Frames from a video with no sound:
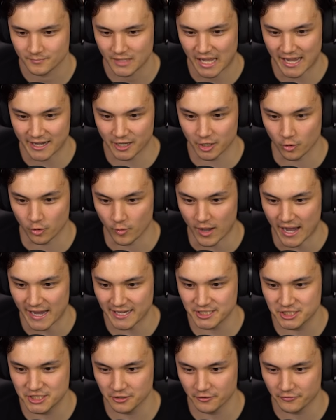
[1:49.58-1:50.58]
I got a
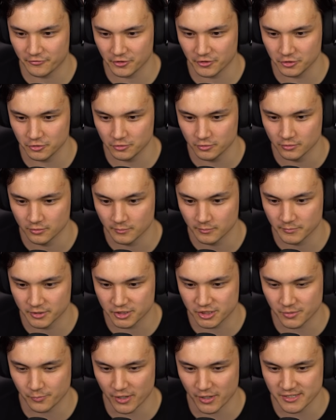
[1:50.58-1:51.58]
riot shield for you,
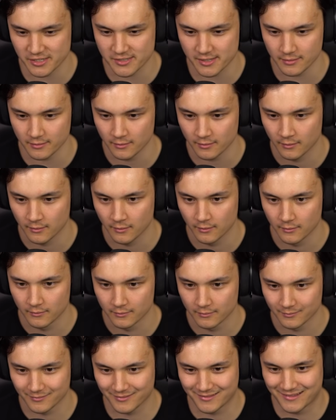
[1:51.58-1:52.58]
Mr. President.
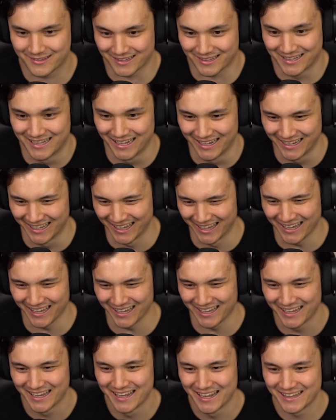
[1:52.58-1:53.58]
No.
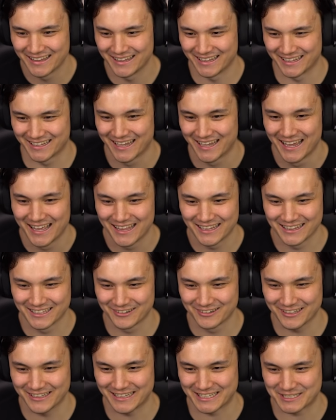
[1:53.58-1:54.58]

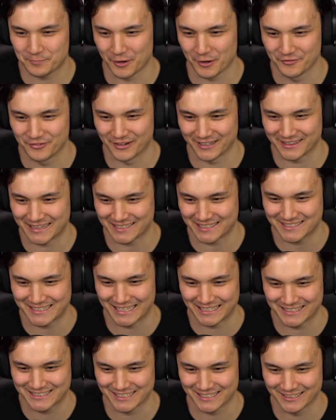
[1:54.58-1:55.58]
Literally, that's perfect. That's
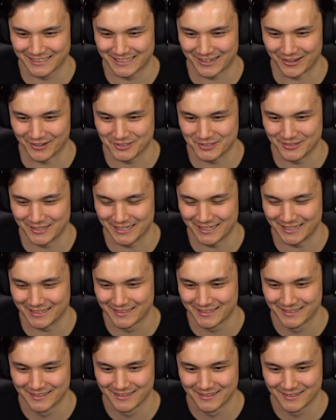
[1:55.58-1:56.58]
literally all you need.
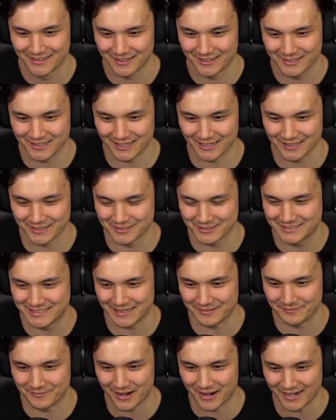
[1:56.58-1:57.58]
You got a little
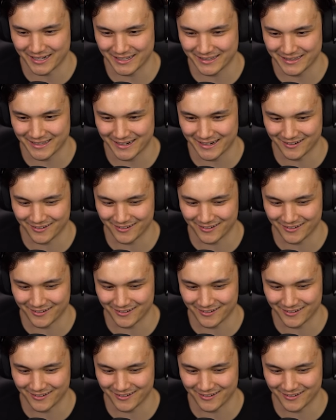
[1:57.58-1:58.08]
Diamatti there.